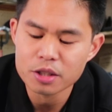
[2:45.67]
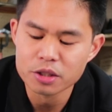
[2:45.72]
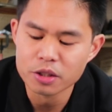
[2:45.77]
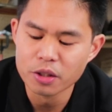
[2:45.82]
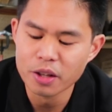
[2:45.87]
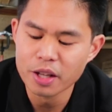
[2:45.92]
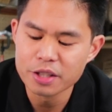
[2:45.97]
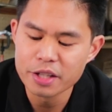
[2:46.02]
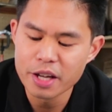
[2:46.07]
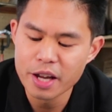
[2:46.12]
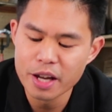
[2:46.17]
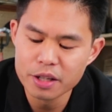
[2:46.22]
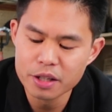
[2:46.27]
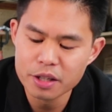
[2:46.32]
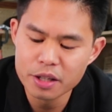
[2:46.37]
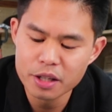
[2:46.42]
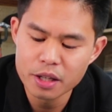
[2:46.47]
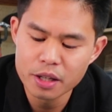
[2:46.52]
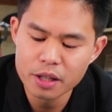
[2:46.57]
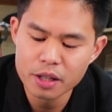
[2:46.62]
So that's
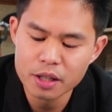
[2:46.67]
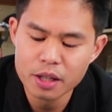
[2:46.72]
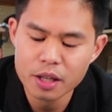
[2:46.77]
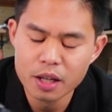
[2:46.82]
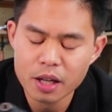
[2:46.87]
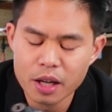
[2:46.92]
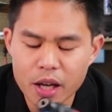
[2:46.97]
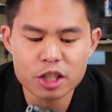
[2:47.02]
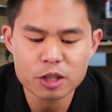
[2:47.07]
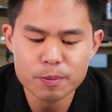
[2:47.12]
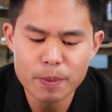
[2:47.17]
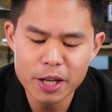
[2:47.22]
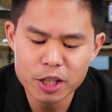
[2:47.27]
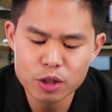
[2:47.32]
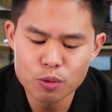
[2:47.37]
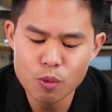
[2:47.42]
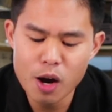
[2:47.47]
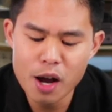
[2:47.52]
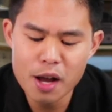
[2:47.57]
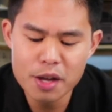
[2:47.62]
handy.
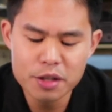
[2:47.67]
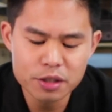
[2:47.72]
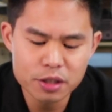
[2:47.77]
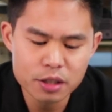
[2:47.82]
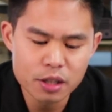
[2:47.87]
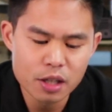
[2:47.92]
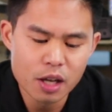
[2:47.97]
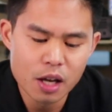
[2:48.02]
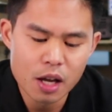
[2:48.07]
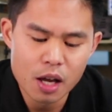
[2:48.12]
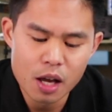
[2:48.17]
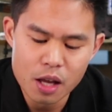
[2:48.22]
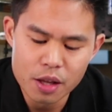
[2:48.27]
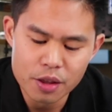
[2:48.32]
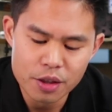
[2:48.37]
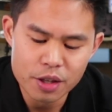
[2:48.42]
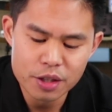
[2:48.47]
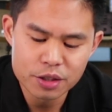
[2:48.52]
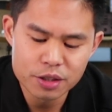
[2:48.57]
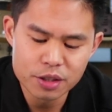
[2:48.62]
Specs-wise,
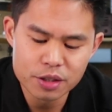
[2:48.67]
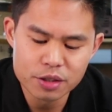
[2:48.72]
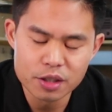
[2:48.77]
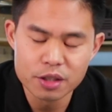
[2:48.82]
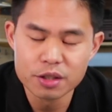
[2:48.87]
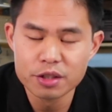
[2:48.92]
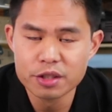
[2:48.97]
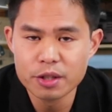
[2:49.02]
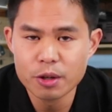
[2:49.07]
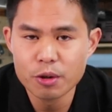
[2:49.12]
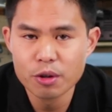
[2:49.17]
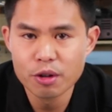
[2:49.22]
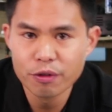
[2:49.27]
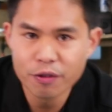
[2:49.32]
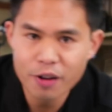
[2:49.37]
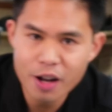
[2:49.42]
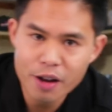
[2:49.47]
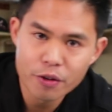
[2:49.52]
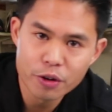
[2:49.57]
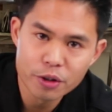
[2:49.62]
this is 0 to
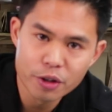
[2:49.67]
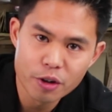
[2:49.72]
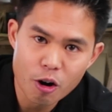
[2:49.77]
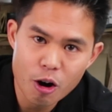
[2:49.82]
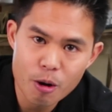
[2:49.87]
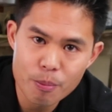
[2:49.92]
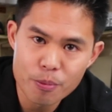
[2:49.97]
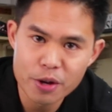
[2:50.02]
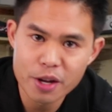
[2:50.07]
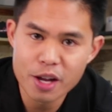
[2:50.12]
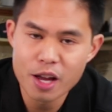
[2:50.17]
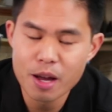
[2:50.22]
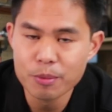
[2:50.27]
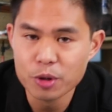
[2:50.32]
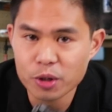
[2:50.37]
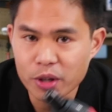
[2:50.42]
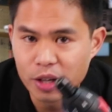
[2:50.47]
500 RPM.